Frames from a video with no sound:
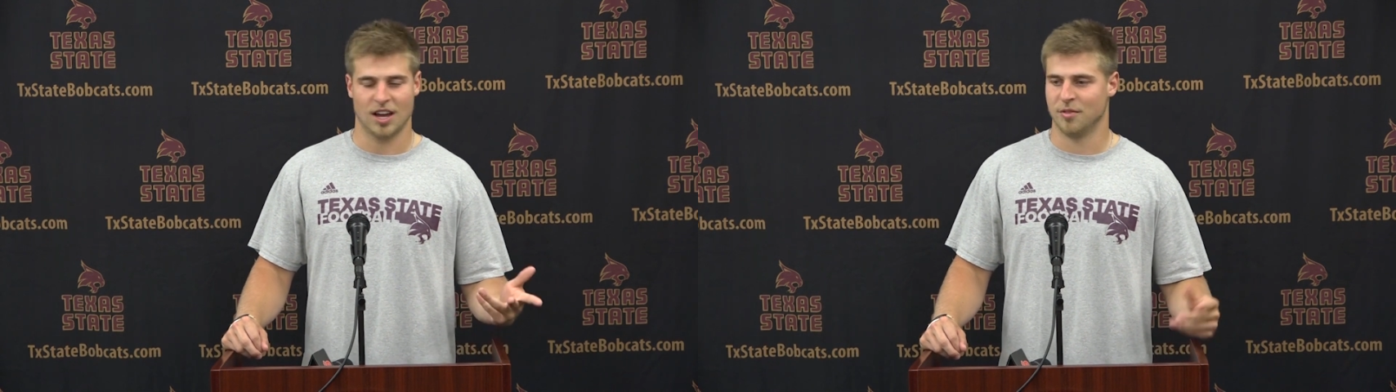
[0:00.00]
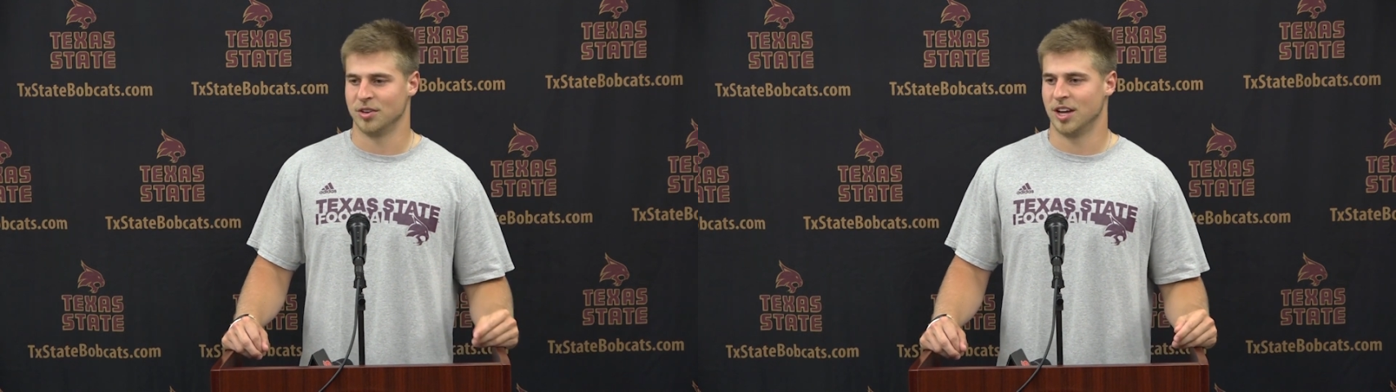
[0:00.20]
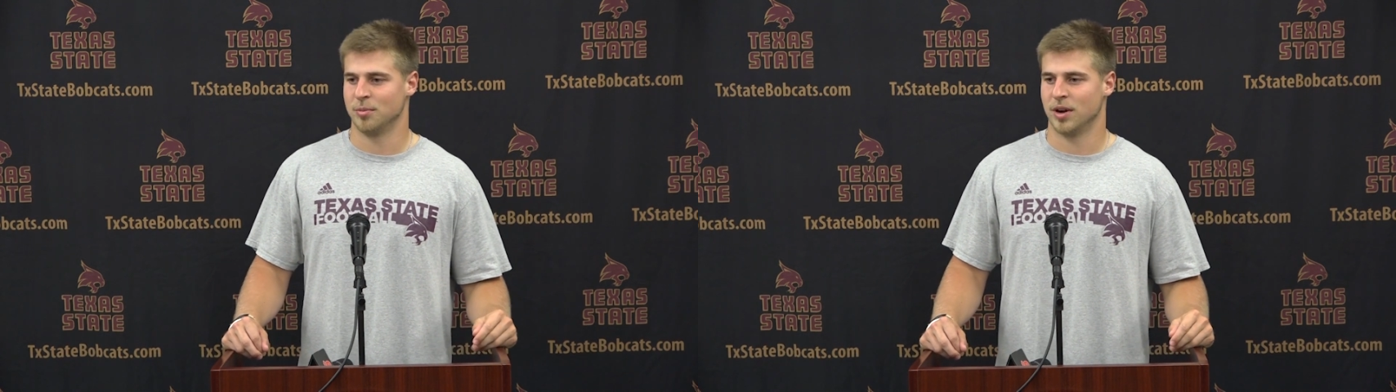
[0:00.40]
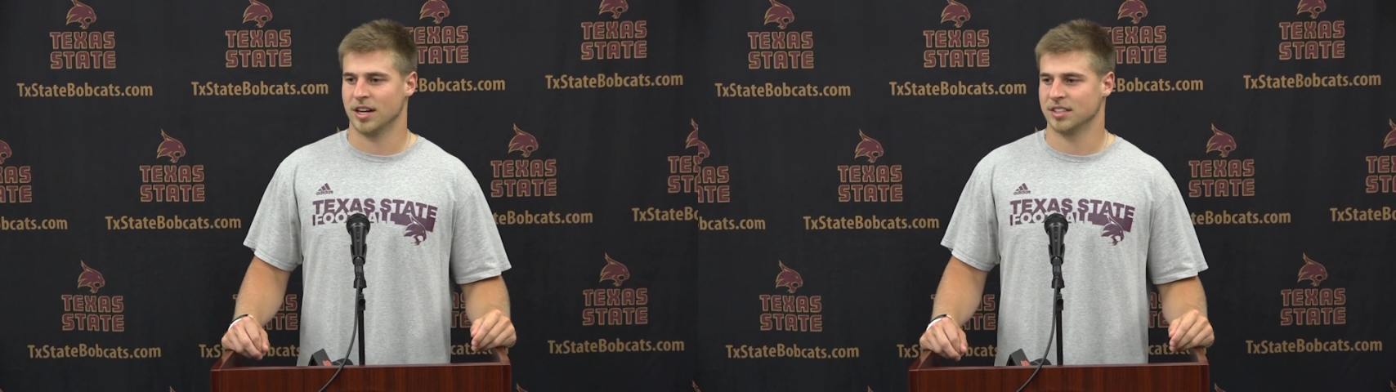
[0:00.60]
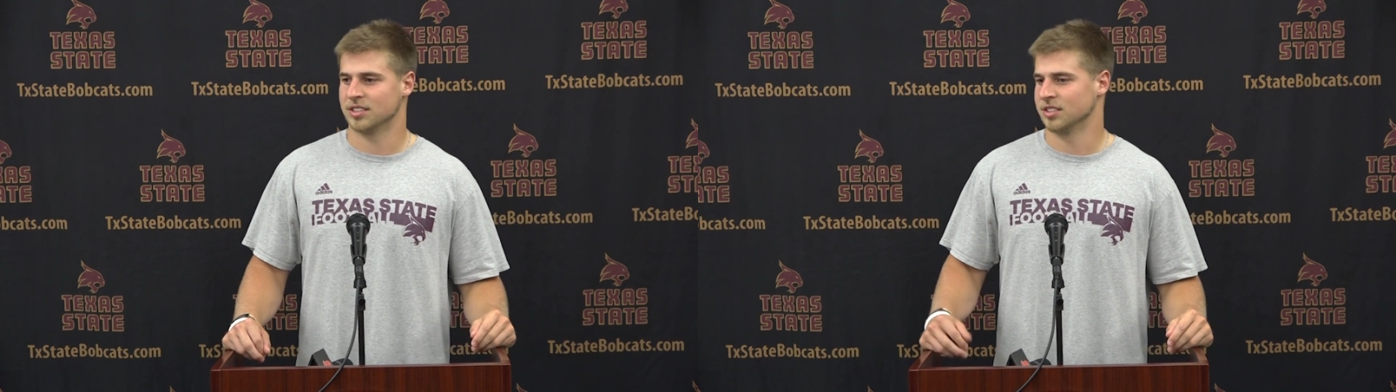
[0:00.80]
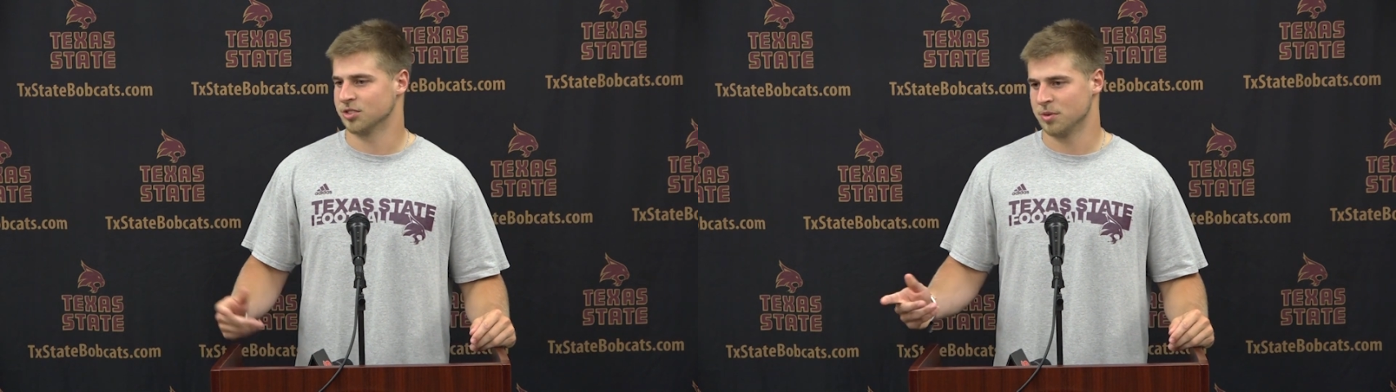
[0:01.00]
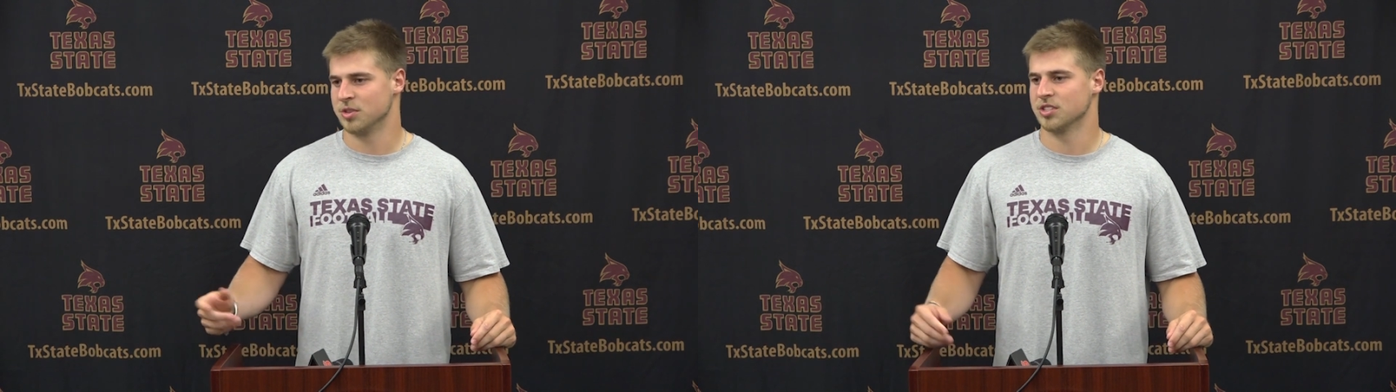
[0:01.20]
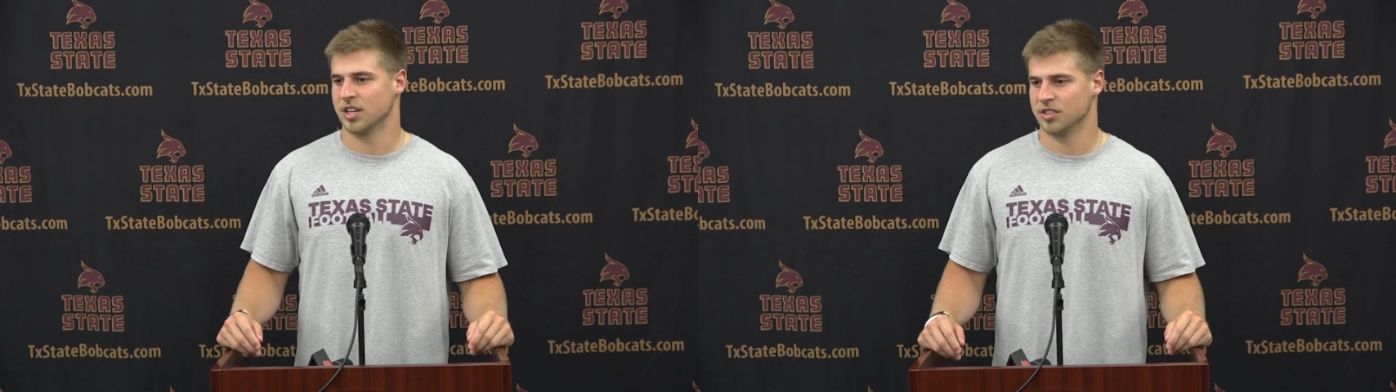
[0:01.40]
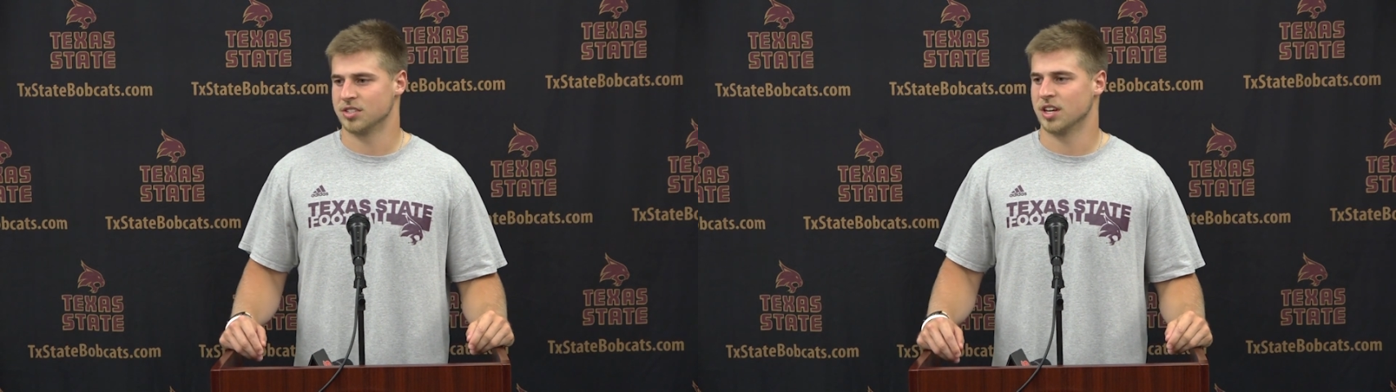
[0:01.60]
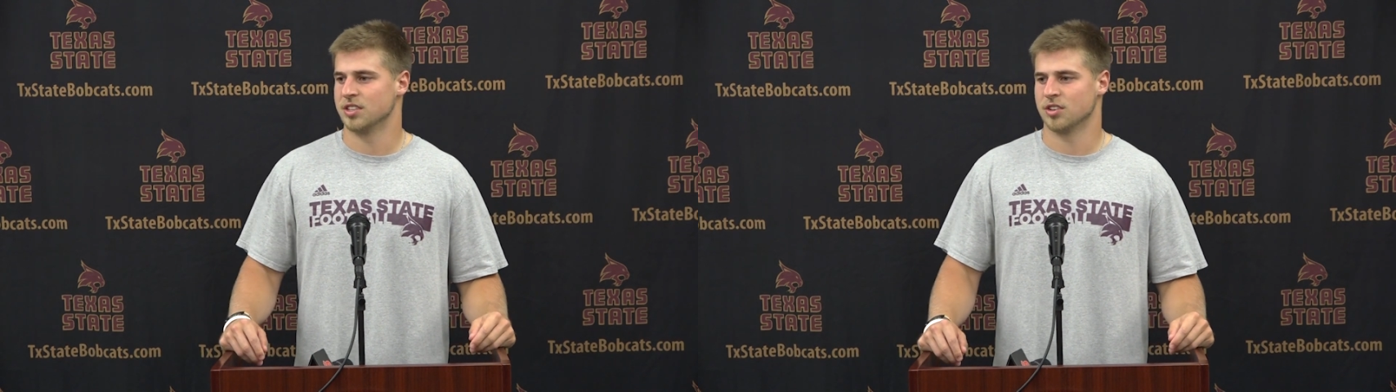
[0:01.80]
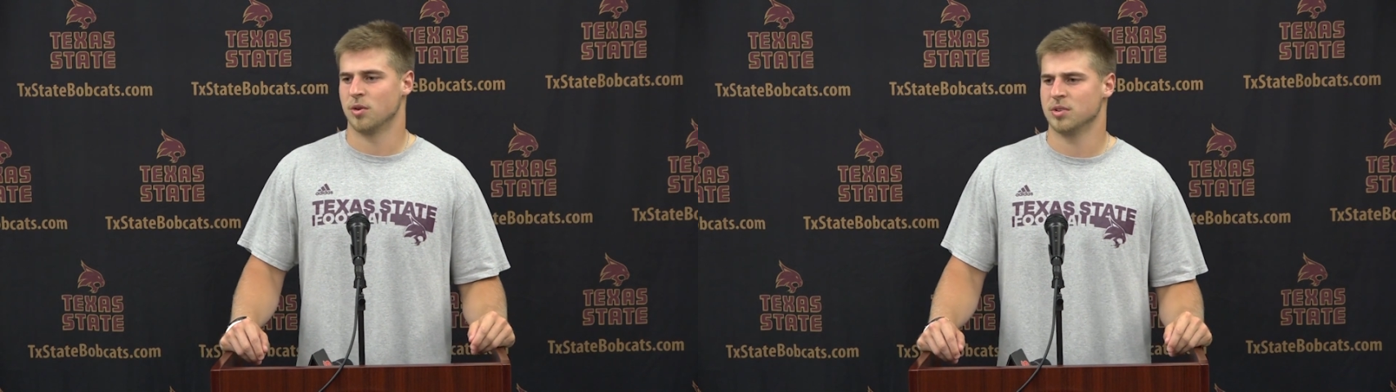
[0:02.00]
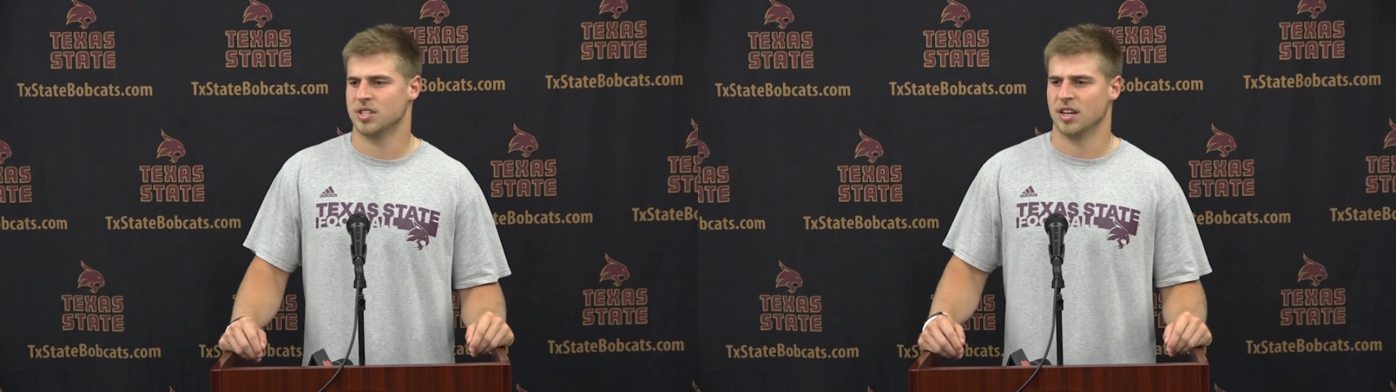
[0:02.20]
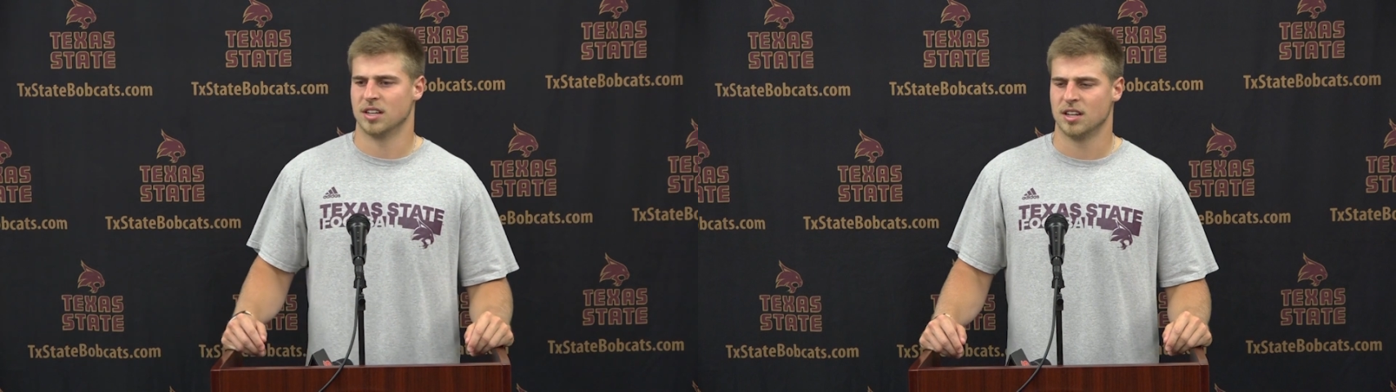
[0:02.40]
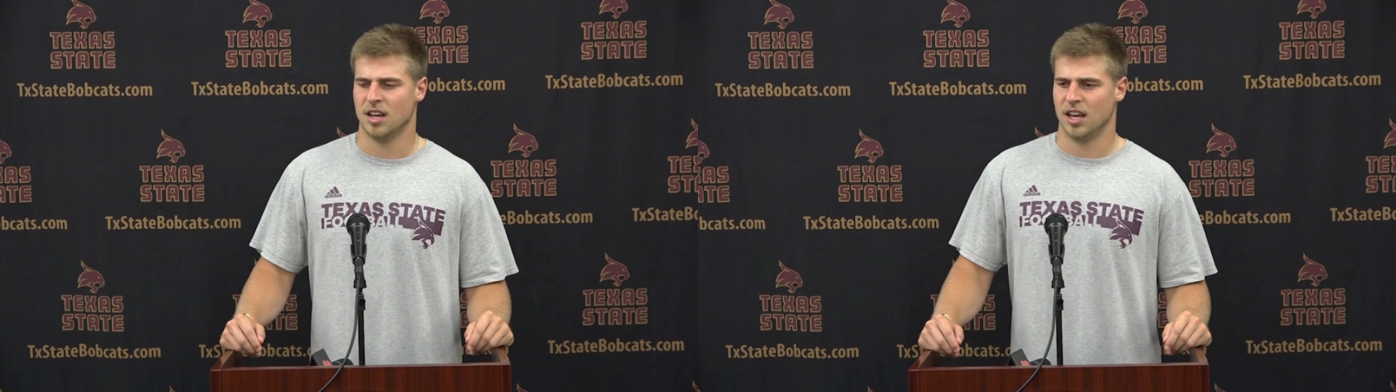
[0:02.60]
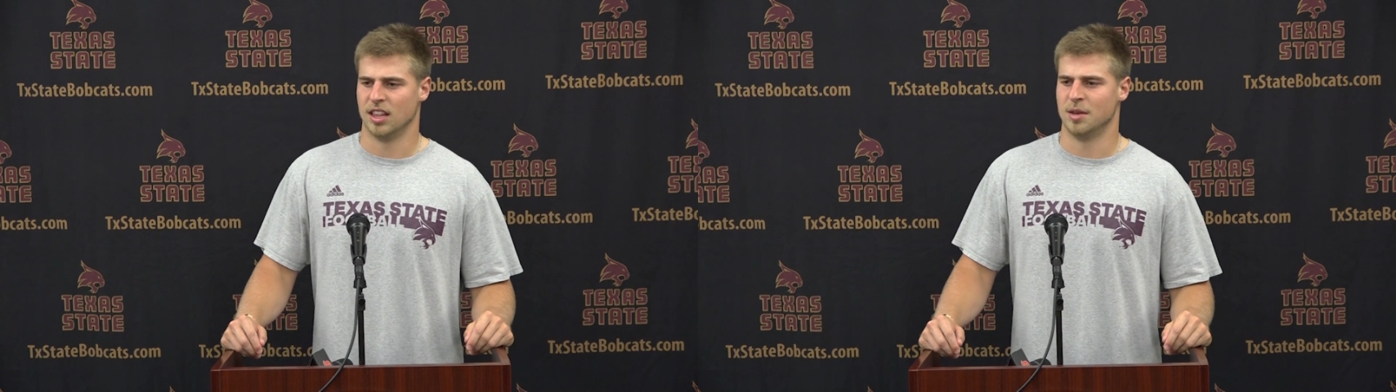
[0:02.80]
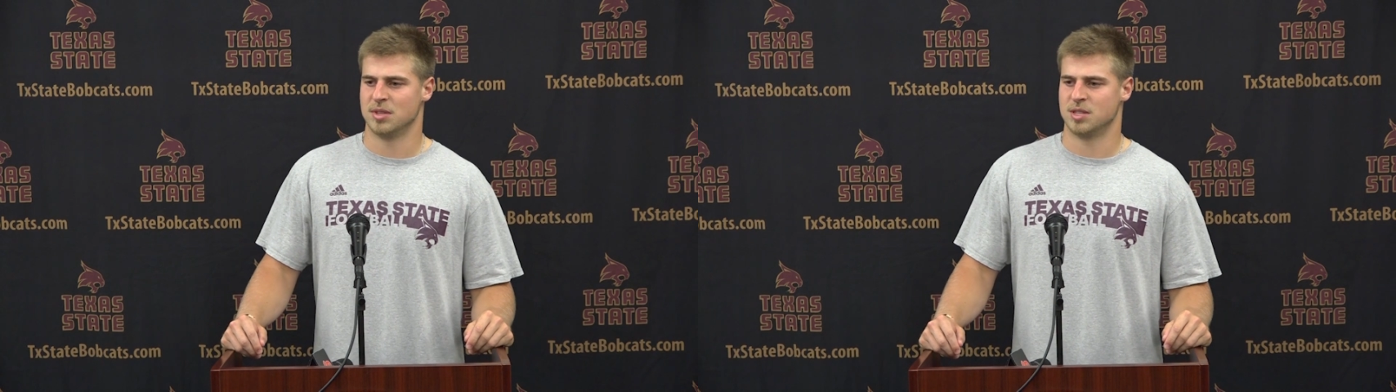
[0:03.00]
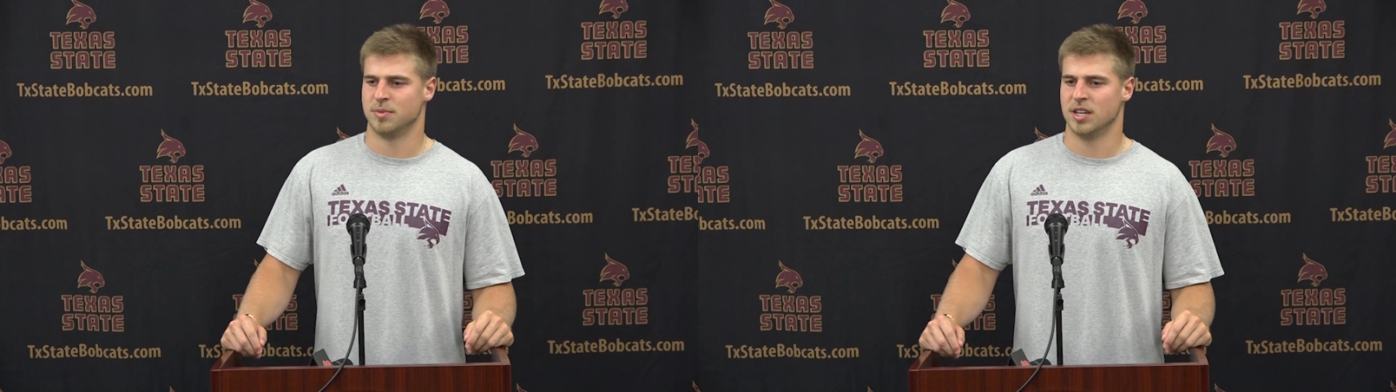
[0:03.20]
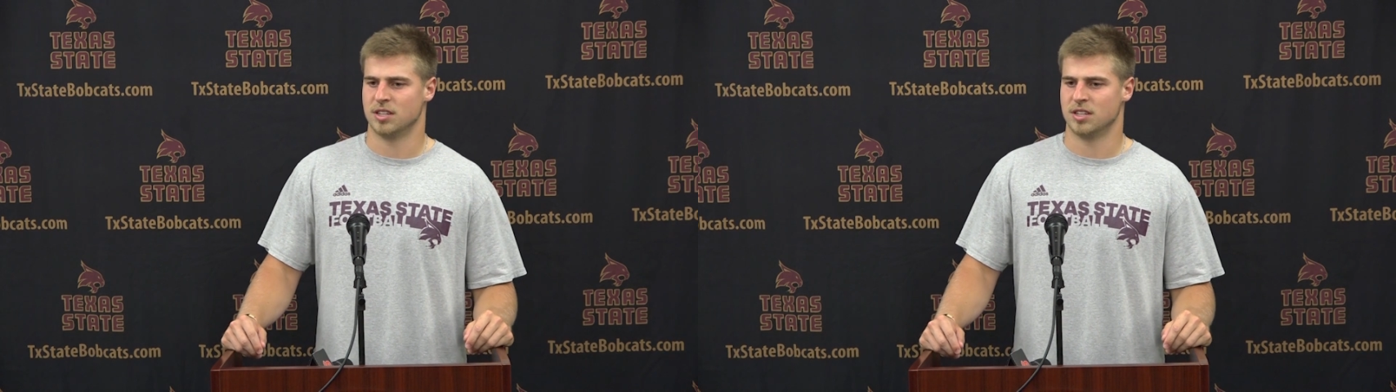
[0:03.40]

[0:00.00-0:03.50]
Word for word: every day, practice and scrimmages, like you said. So I wouldn't say it, it limits me.